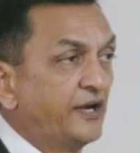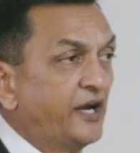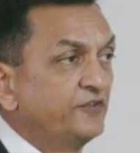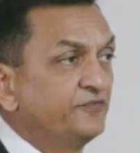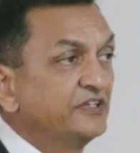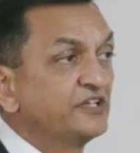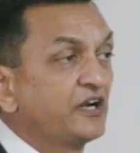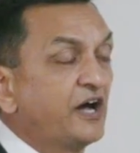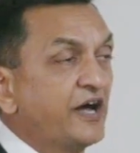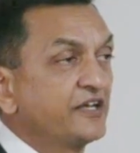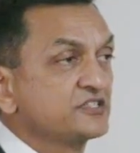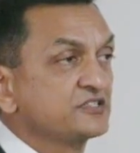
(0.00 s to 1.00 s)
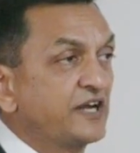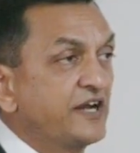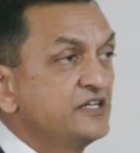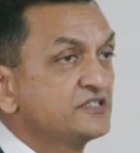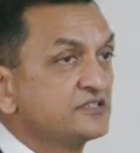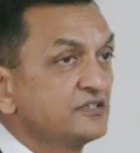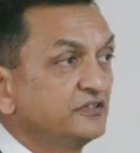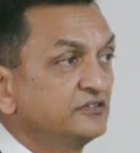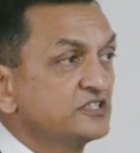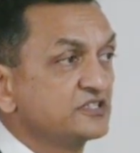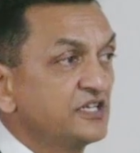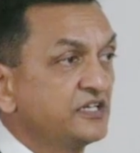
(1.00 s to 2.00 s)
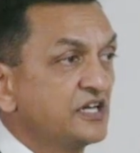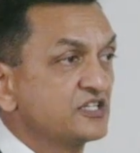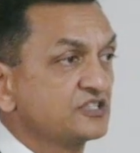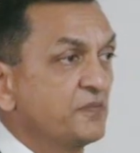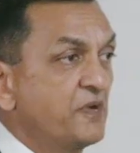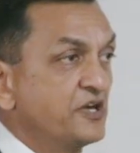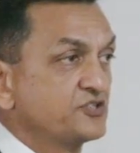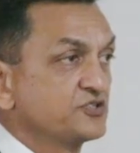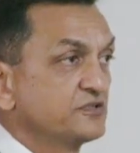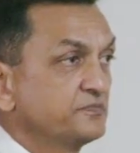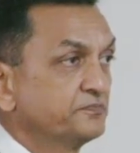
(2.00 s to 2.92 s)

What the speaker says: And when there are highest tides, this area is submerged.